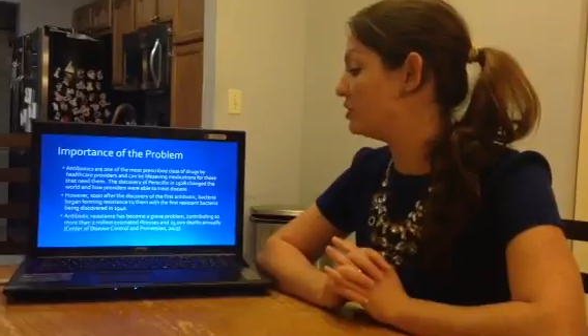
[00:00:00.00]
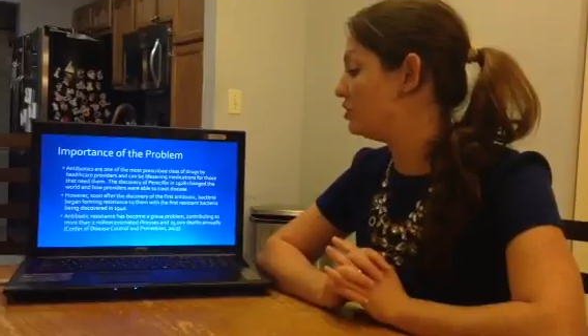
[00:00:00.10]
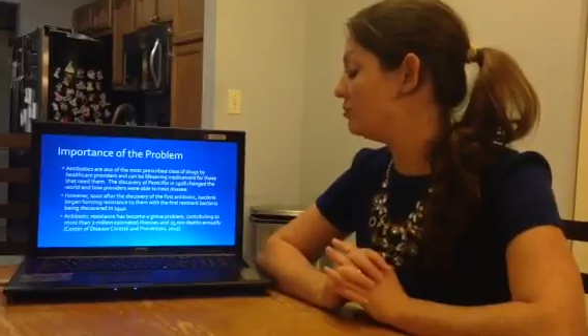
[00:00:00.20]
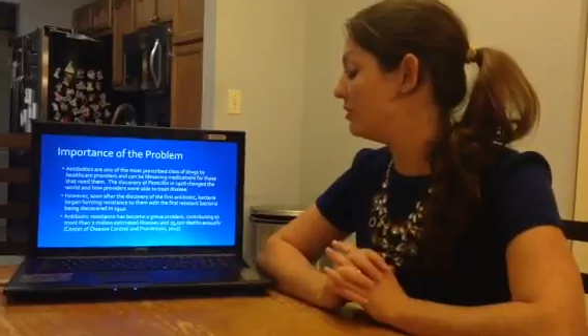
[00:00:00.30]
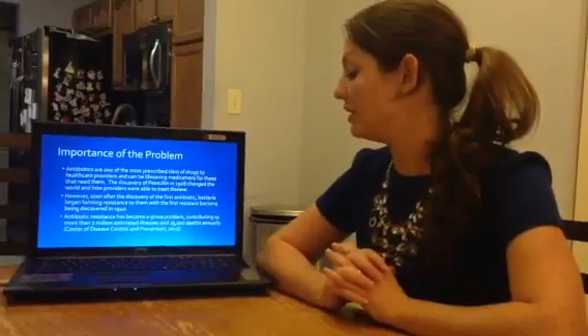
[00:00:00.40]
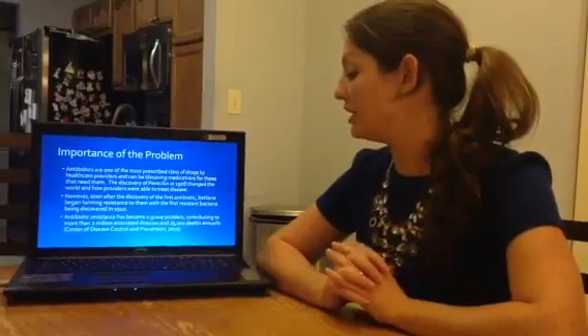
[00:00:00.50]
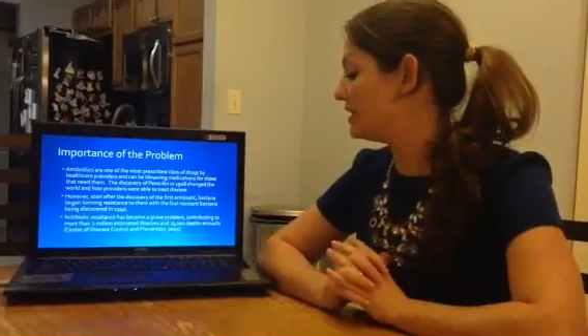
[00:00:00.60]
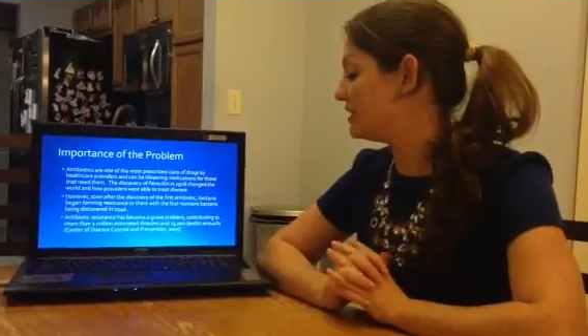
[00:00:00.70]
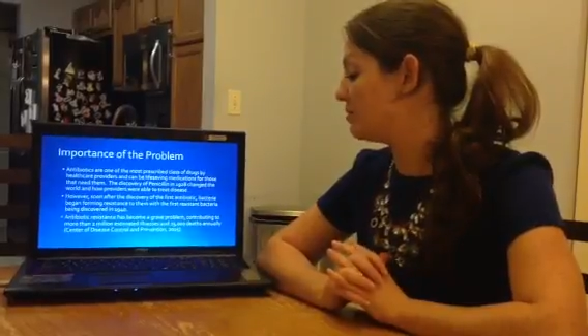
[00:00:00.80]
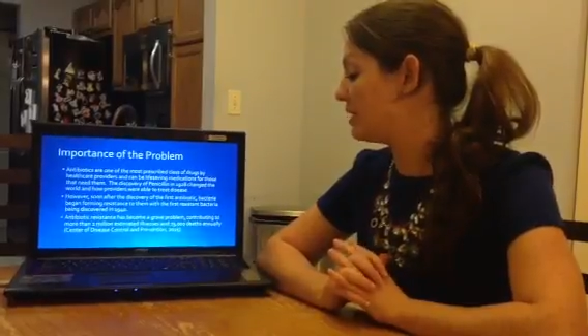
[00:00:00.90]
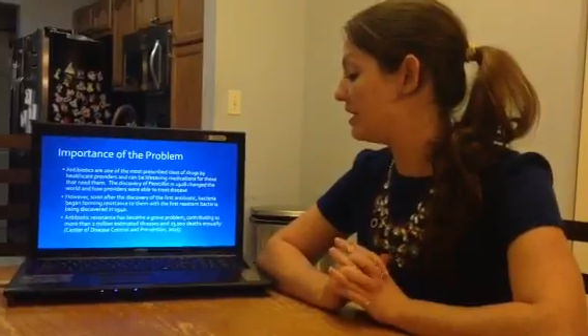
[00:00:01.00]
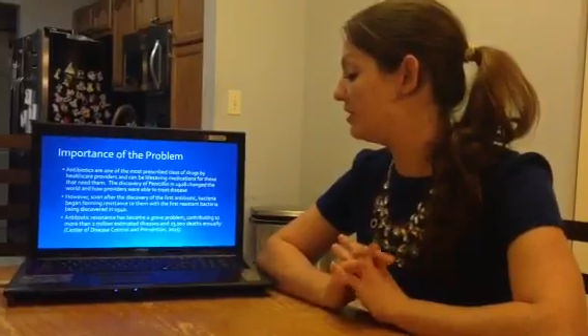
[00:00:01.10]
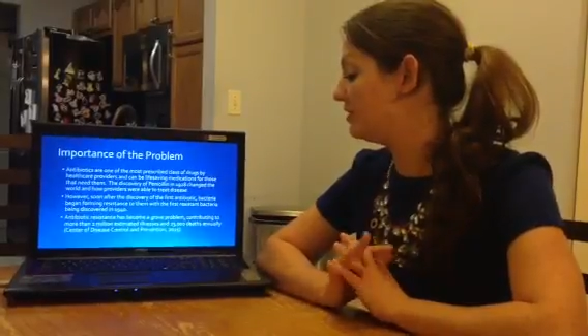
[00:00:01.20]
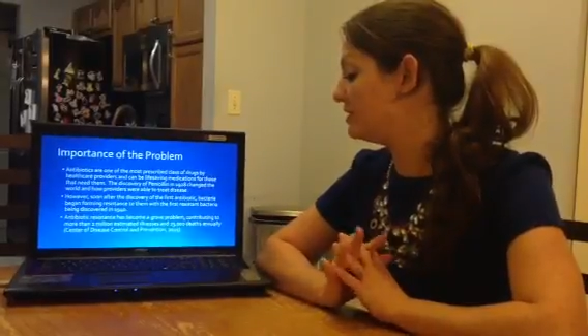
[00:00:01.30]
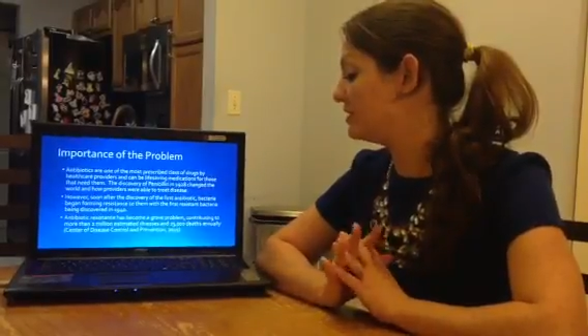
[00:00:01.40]
2 million estimated
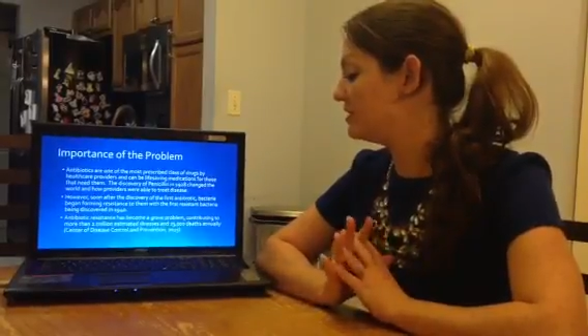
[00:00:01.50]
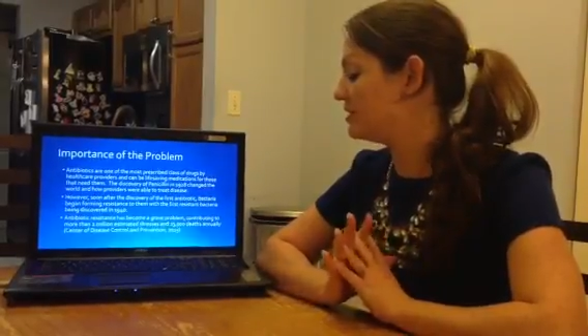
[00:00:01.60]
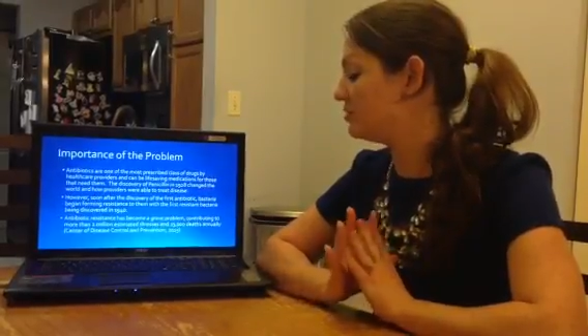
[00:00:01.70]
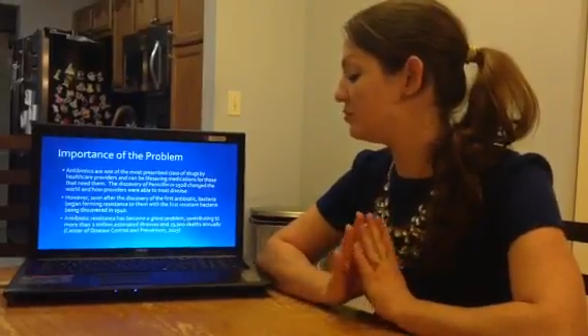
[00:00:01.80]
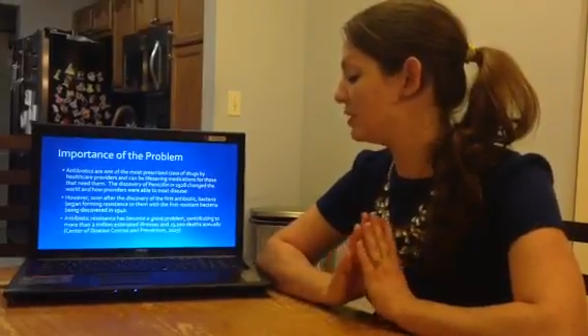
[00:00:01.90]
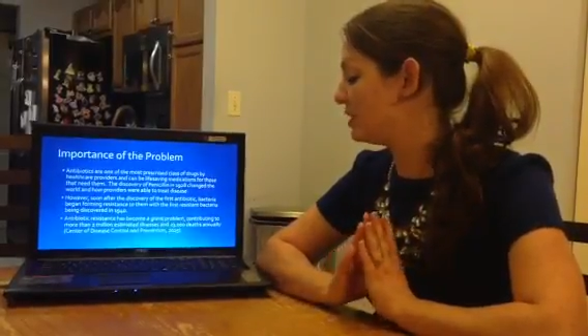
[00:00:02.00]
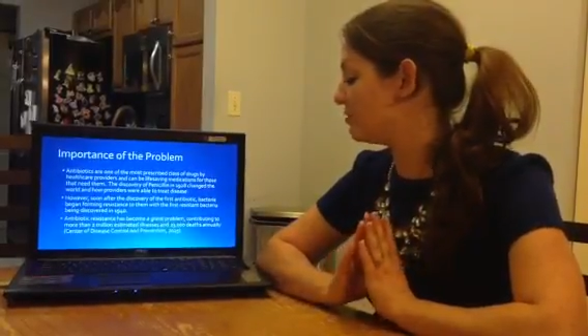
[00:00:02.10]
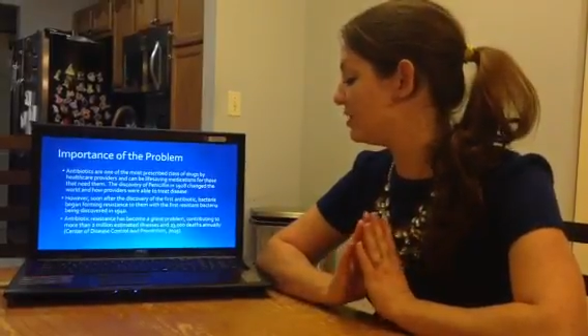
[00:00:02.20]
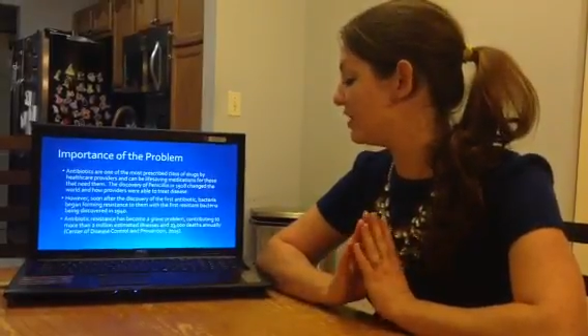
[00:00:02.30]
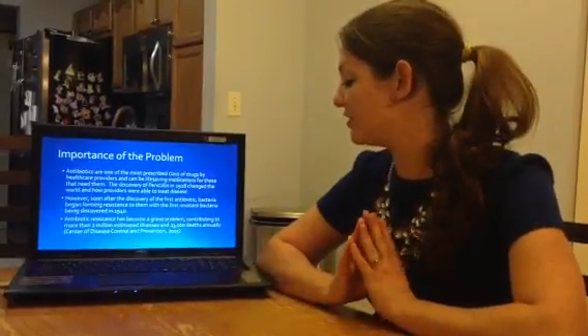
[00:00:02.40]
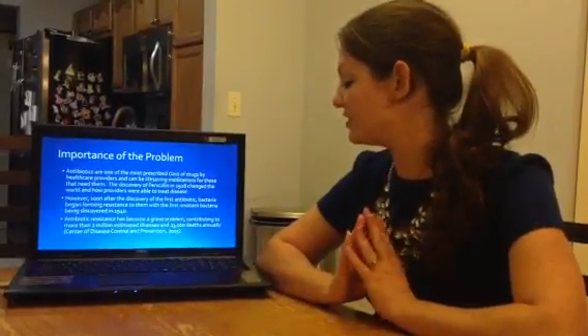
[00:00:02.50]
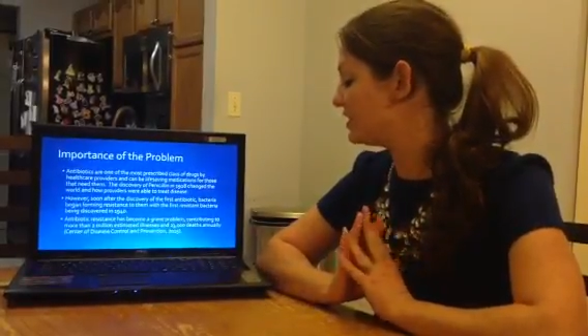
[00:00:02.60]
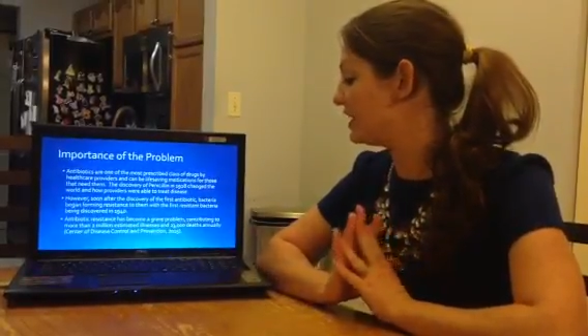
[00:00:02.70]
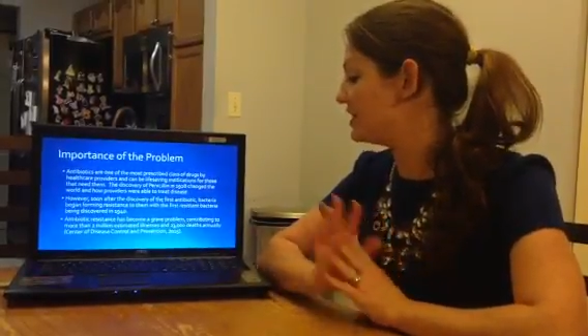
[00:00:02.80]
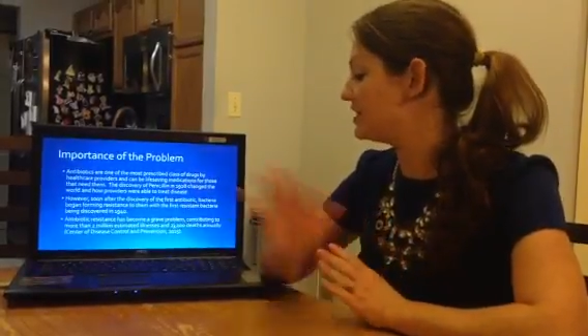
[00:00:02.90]
illnesses and 23,000
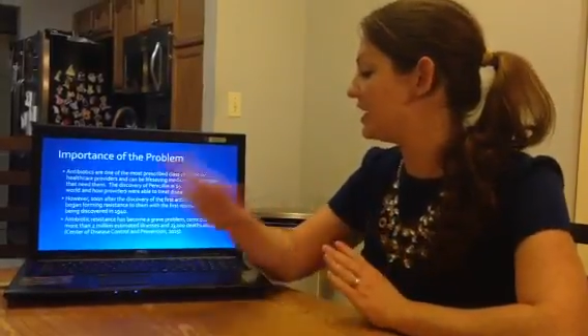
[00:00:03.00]
deaths